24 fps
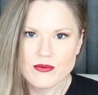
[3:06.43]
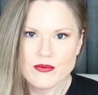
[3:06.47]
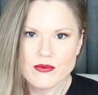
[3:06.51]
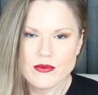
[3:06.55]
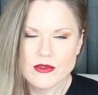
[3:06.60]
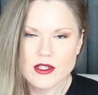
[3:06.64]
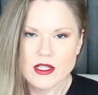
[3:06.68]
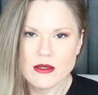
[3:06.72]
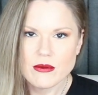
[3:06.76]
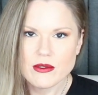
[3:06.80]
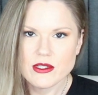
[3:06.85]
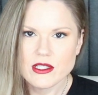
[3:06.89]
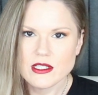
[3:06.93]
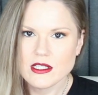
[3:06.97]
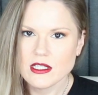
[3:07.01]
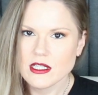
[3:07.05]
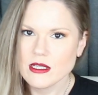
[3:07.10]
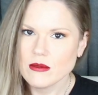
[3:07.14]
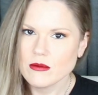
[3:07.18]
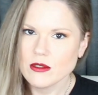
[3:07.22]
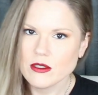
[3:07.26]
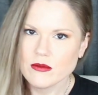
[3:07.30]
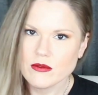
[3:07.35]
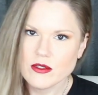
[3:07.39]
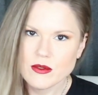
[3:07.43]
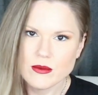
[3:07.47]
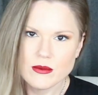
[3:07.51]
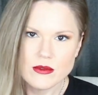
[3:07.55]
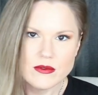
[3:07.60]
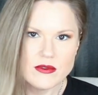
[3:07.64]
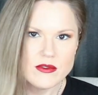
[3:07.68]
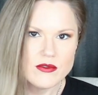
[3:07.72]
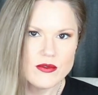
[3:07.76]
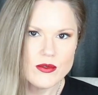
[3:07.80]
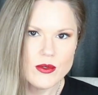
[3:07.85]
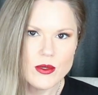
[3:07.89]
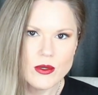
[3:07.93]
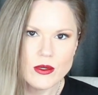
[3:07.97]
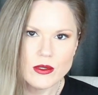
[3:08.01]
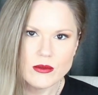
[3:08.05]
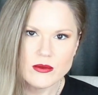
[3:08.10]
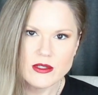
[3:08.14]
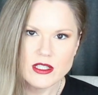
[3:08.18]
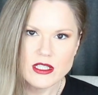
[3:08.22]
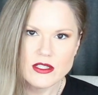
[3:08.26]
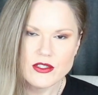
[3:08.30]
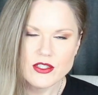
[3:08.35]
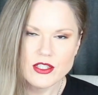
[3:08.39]
There was a time when it was moving forward
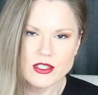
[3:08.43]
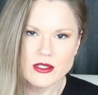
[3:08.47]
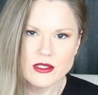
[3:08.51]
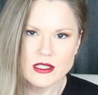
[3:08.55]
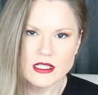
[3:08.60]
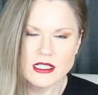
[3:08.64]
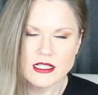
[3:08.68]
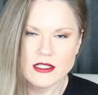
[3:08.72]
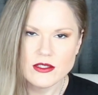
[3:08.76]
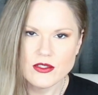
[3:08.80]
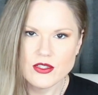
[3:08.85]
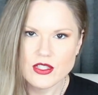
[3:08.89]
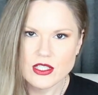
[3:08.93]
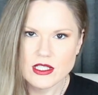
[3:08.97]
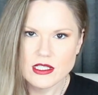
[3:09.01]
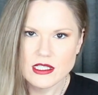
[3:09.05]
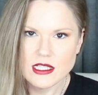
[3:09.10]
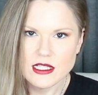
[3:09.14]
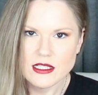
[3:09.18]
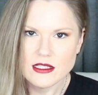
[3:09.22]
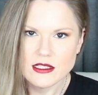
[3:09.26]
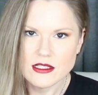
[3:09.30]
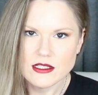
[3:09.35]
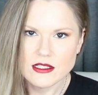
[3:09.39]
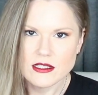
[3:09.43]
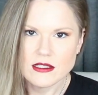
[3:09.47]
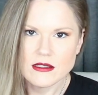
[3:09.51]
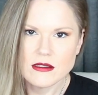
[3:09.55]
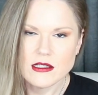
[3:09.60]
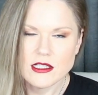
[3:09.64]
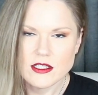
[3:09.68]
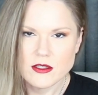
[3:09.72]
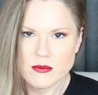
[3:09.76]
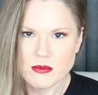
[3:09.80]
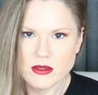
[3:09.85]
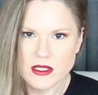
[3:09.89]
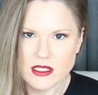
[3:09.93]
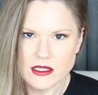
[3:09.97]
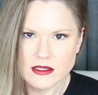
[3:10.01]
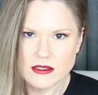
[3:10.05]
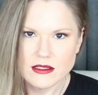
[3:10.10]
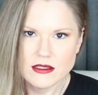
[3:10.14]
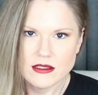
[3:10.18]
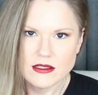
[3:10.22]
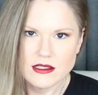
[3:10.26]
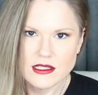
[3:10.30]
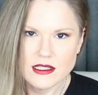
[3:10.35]
with that Chariot energy, and it's blocked.